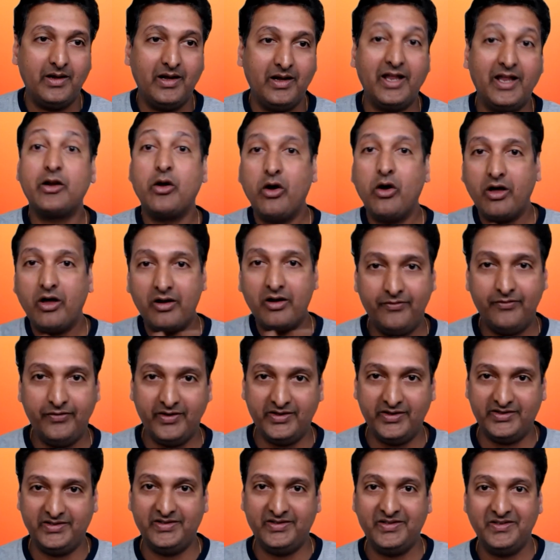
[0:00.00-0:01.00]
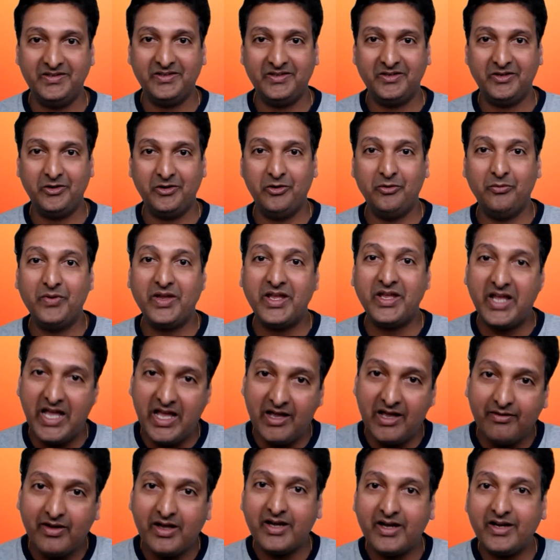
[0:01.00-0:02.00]
like all of us. We
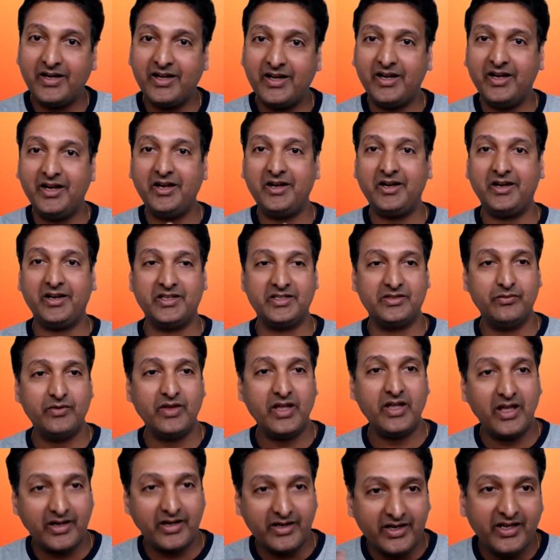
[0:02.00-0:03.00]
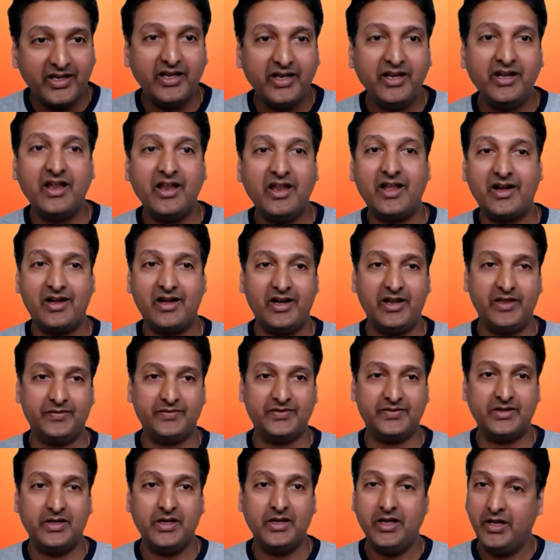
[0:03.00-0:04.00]
have our territories. We are king in our
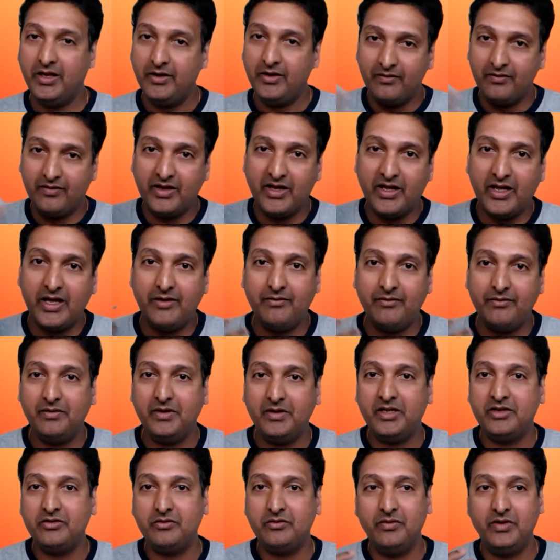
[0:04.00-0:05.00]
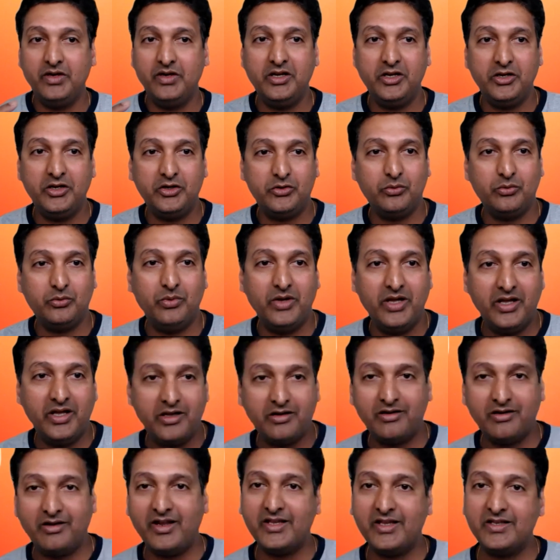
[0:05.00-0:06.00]
lives. We need to
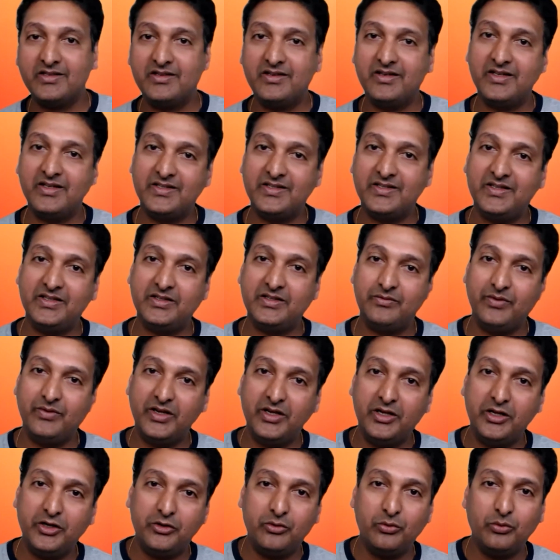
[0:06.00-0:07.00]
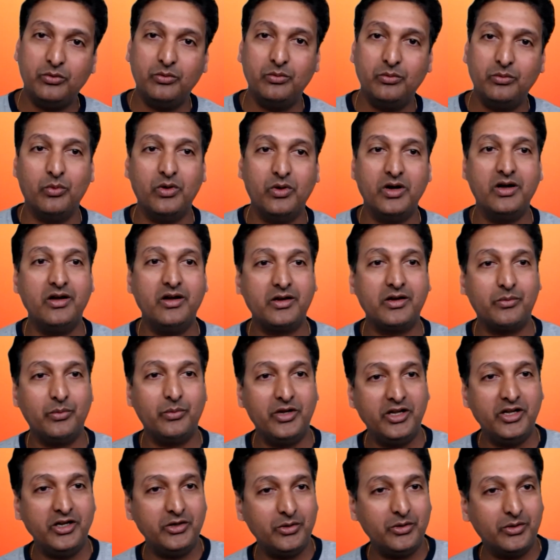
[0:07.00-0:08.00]
wear nice dresses. We need to work.
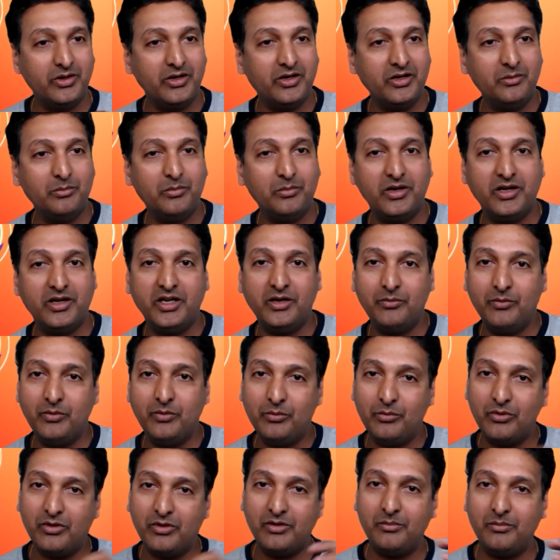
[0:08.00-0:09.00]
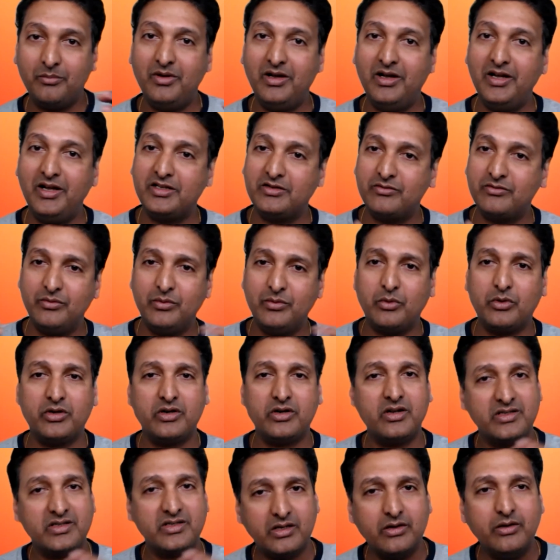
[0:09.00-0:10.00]
We need to earn money. We want buildings. We
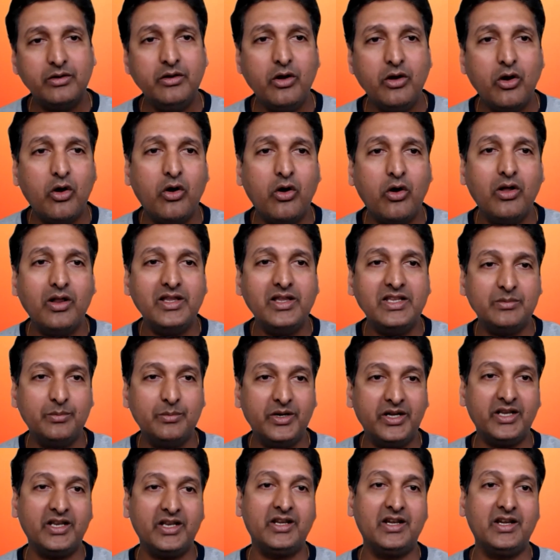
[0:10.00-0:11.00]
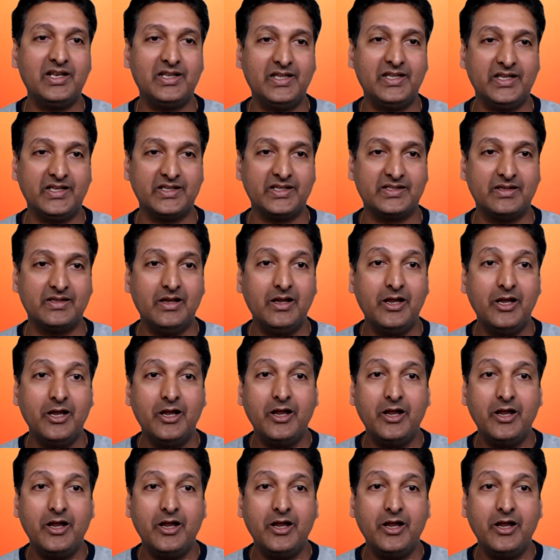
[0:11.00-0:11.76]
want all these material things.